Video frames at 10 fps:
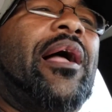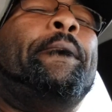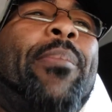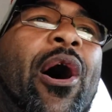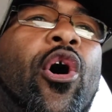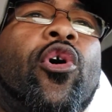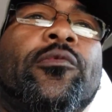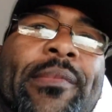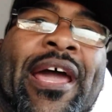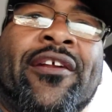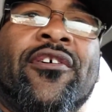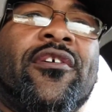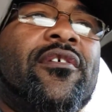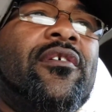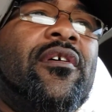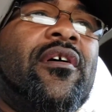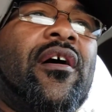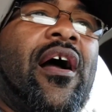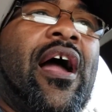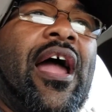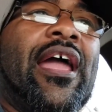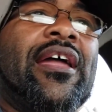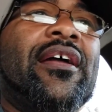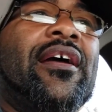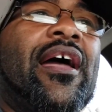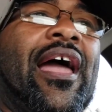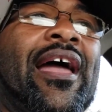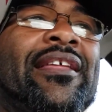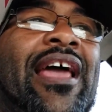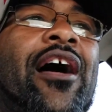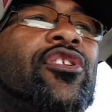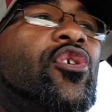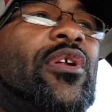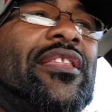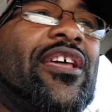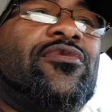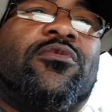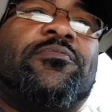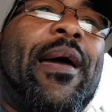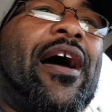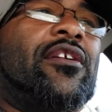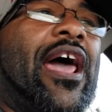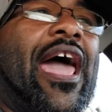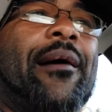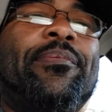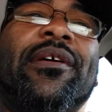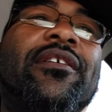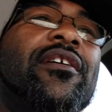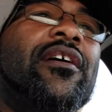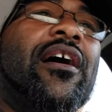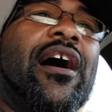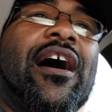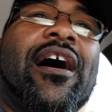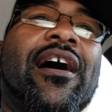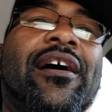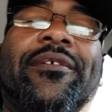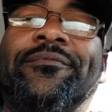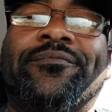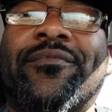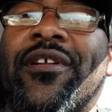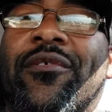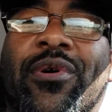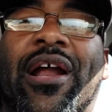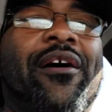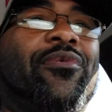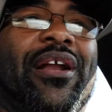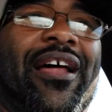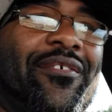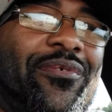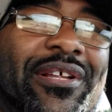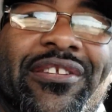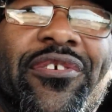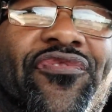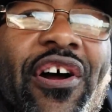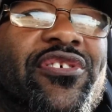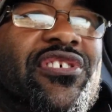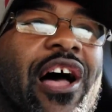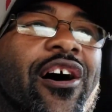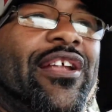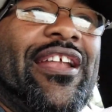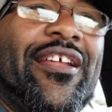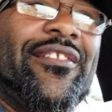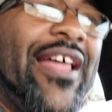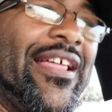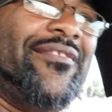bold manner. All right, and y'all knew that this was bound to happen. When you first saw that